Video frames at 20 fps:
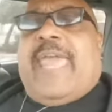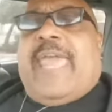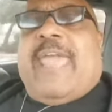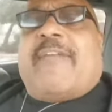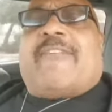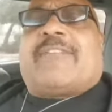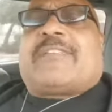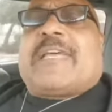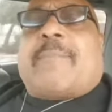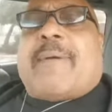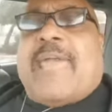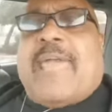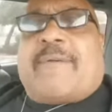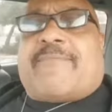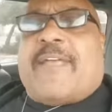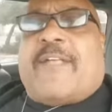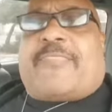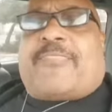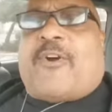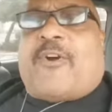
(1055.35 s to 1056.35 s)
Every time I
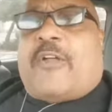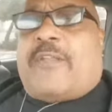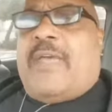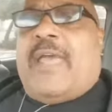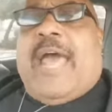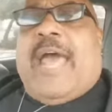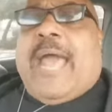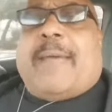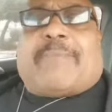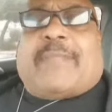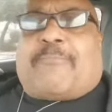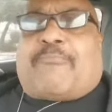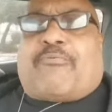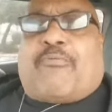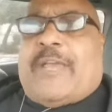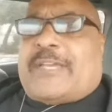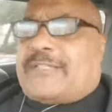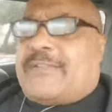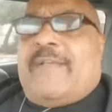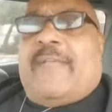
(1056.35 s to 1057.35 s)
have that thought, I'm
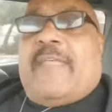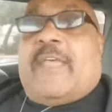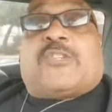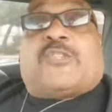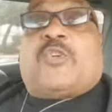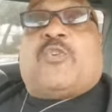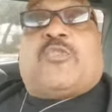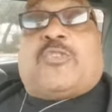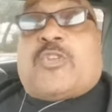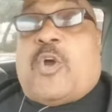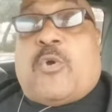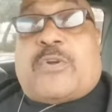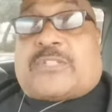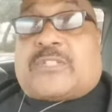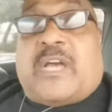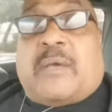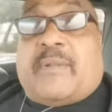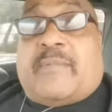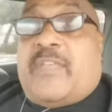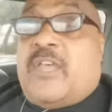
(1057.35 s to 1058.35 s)
depressed. So you know it's
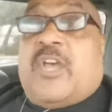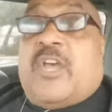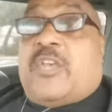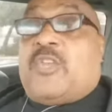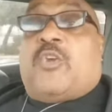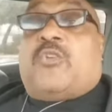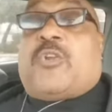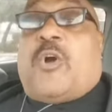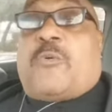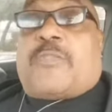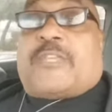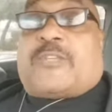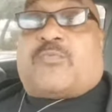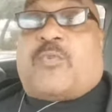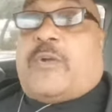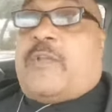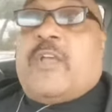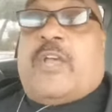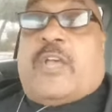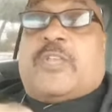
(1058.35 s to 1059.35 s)
coming. You know this
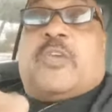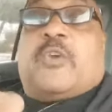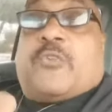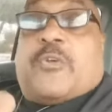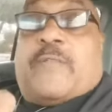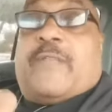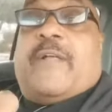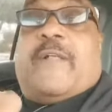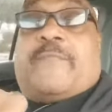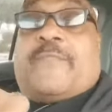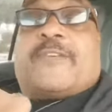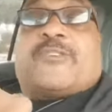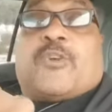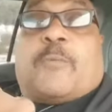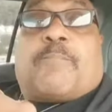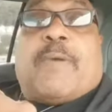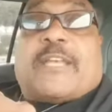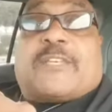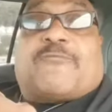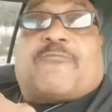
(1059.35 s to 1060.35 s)
word. You know this is
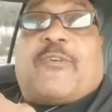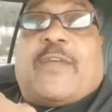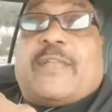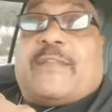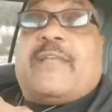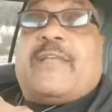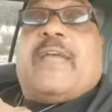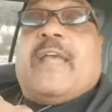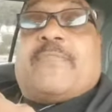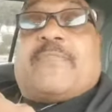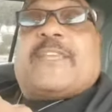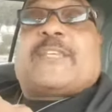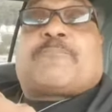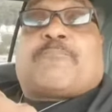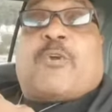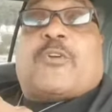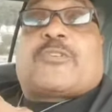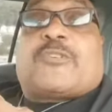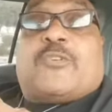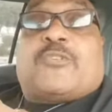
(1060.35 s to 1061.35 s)
your best friend. This
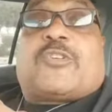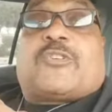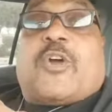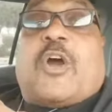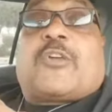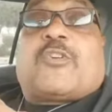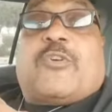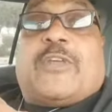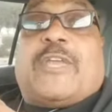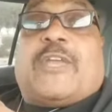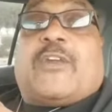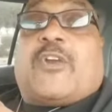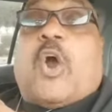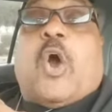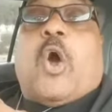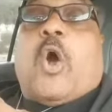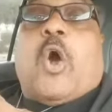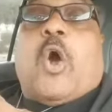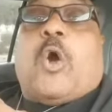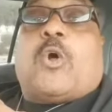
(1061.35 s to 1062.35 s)
person used to talk your ear
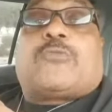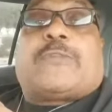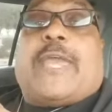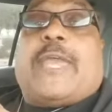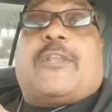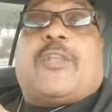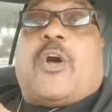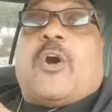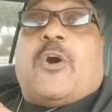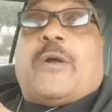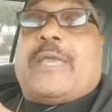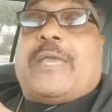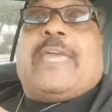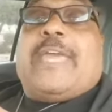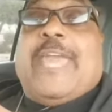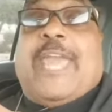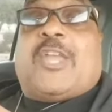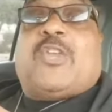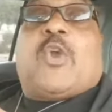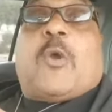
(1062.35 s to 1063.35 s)
all day long
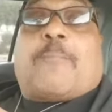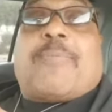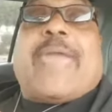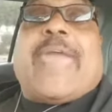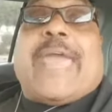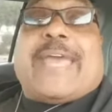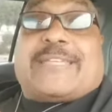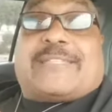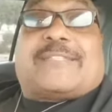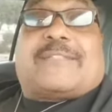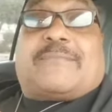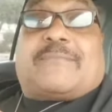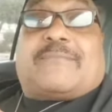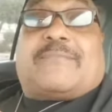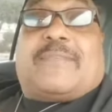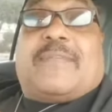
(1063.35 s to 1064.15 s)
in your past